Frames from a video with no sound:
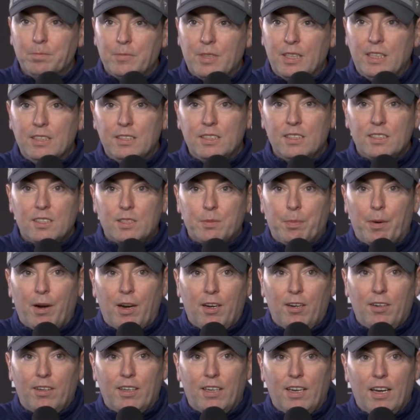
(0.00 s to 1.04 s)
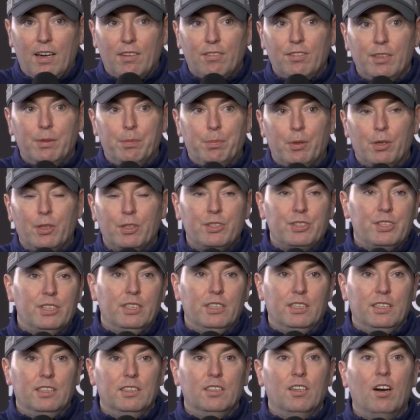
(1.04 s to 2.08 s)
he's inspiring every
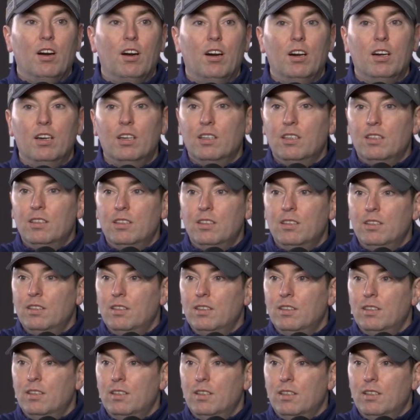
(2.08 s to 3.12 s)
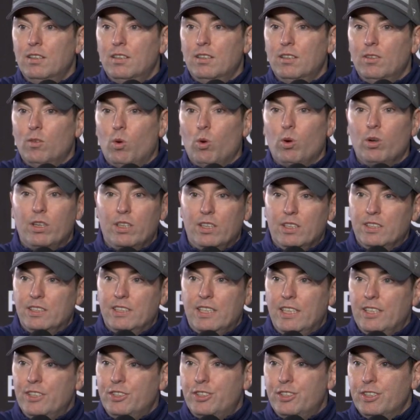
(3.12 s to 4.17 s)
person in our
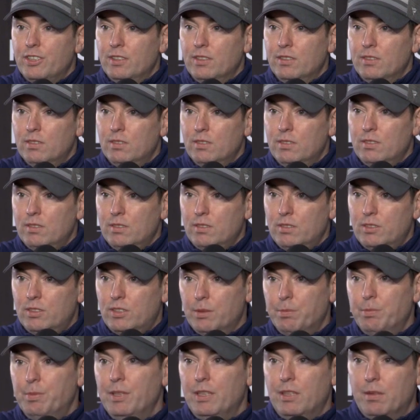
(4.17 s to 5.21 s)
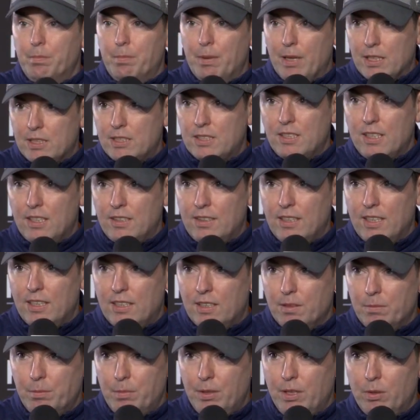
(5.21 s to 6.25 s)
organization to be the best that they
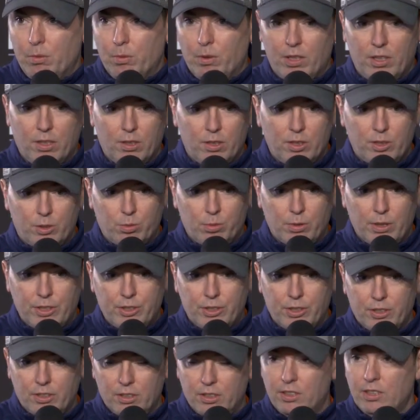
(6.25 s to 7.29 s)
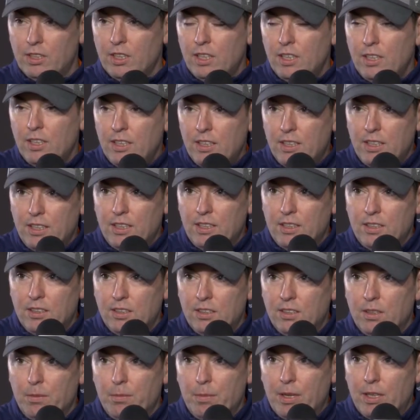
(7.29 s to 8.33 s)
can be, whether it's Richard
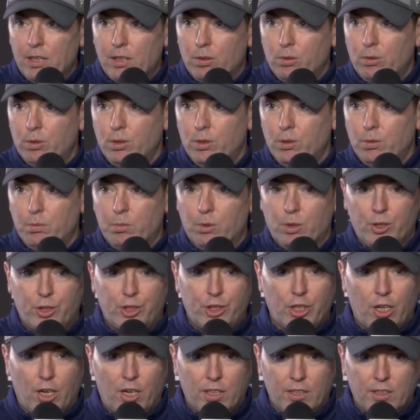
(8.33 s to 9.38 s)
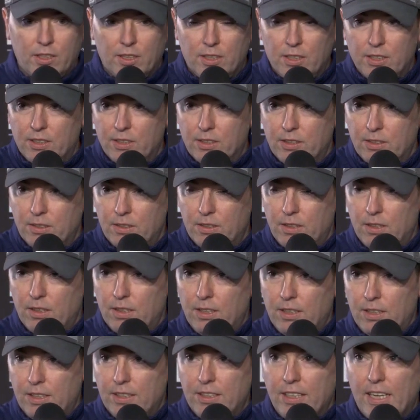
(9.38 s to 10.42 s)
in the mailroom or Shauna in,
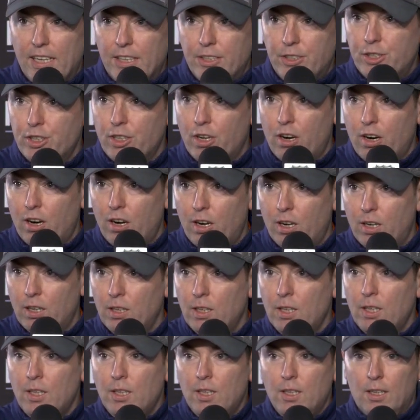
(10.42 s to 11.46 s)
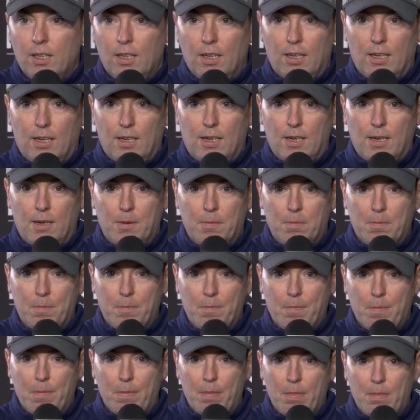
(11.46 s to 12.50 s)
in HR.
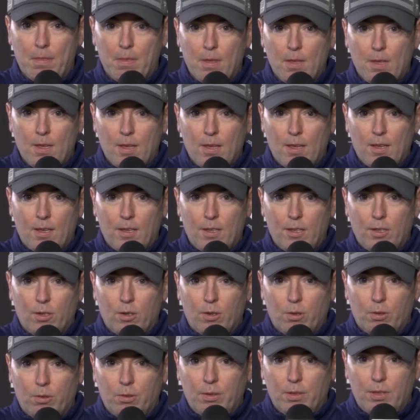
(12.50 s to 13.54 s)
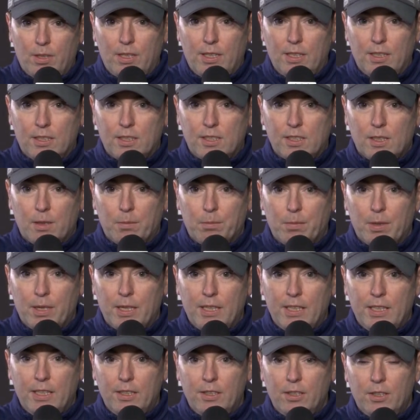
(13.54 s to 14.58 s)
Um, you know, he's
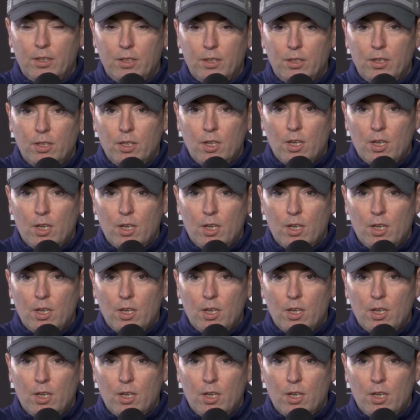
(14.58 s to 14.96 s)
somebody